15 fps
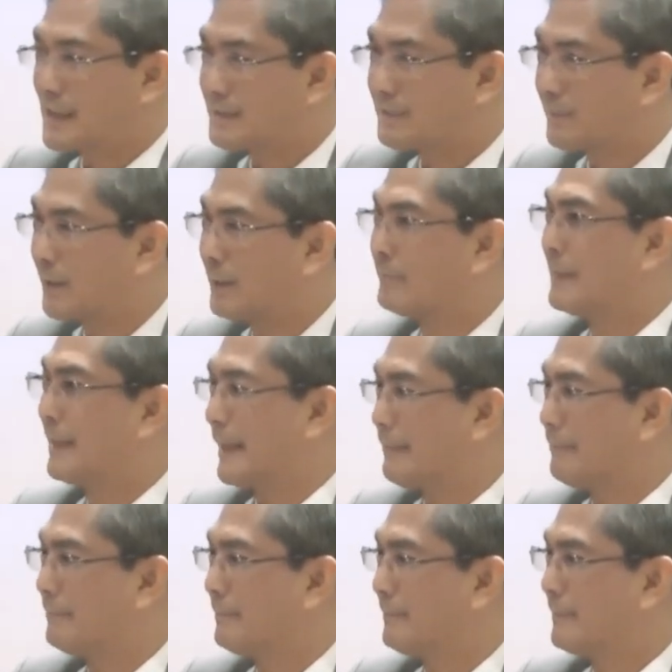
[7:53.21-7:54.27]
transform
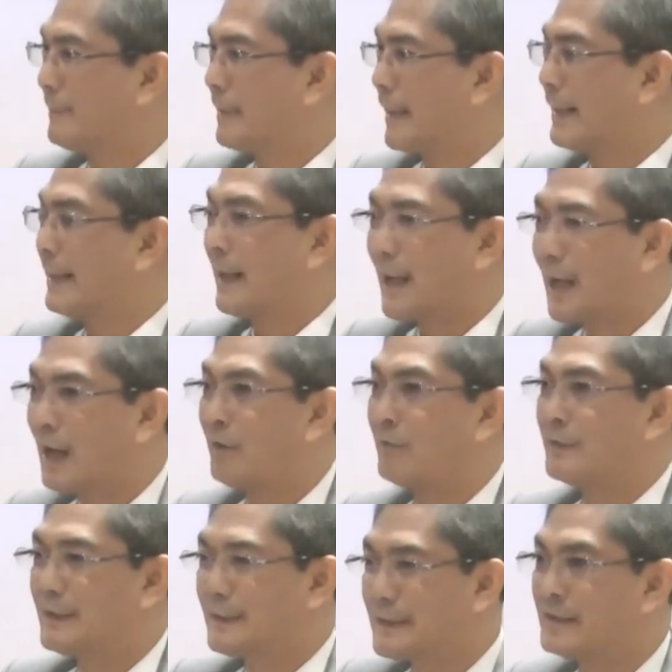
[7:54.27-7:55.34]
them, and
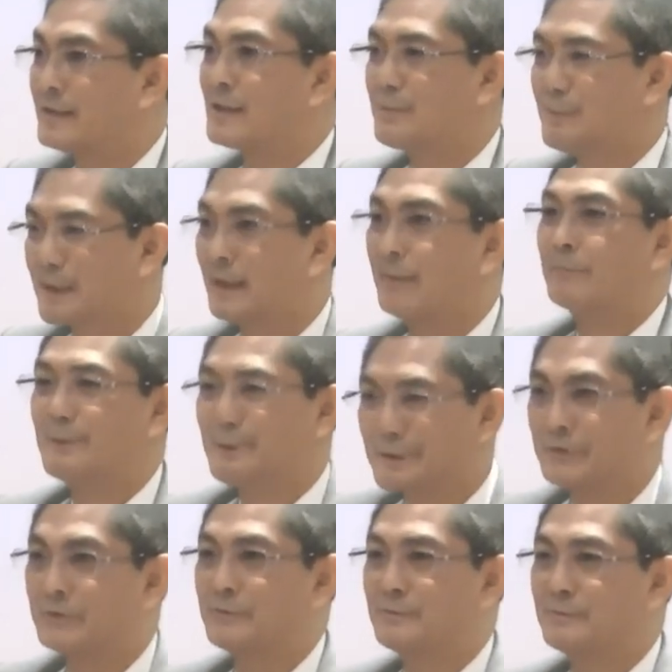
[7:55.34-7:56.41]
how the riches will come
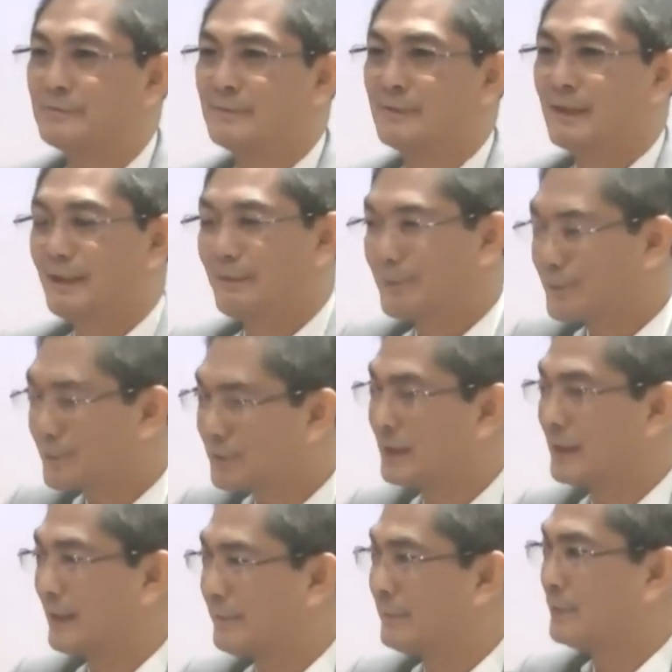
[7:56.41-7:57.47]
to you. If
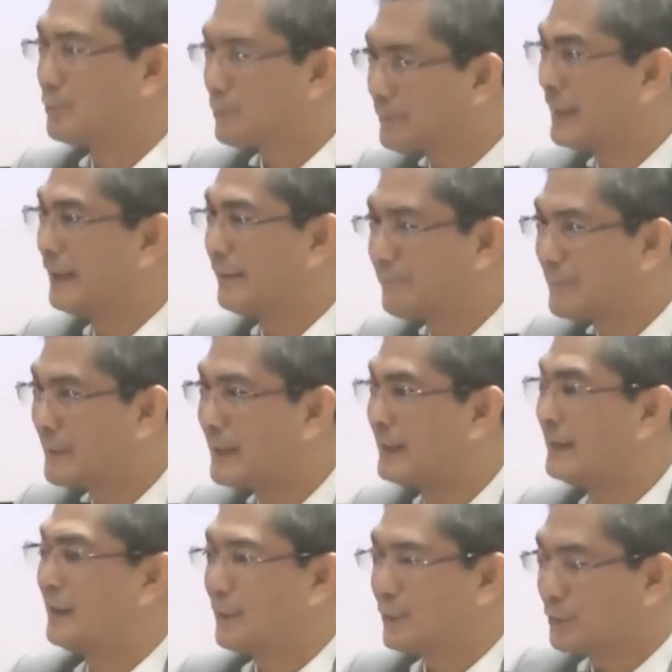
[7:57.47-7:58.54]
you don't believe
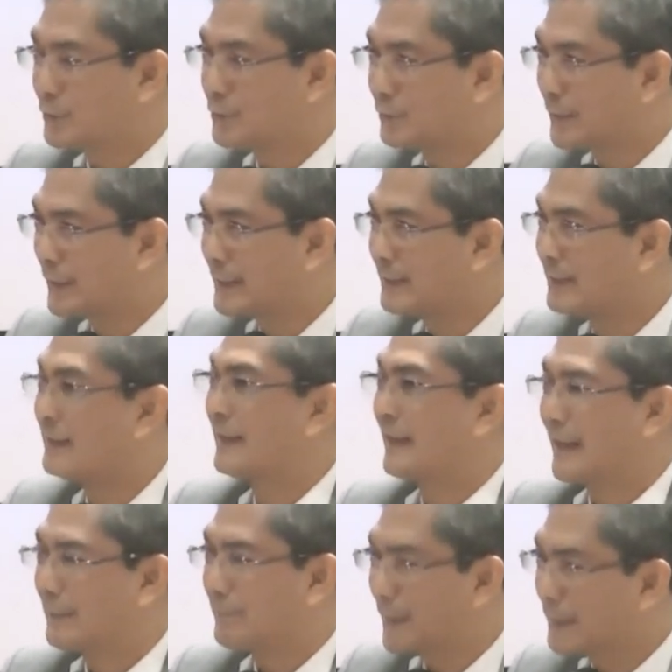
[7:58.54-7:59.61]
me, do it,
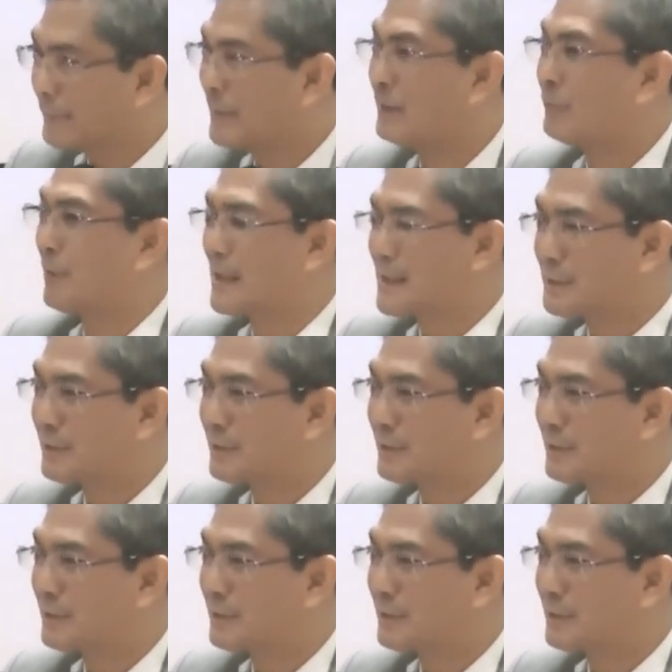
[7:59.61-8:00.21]
and maybe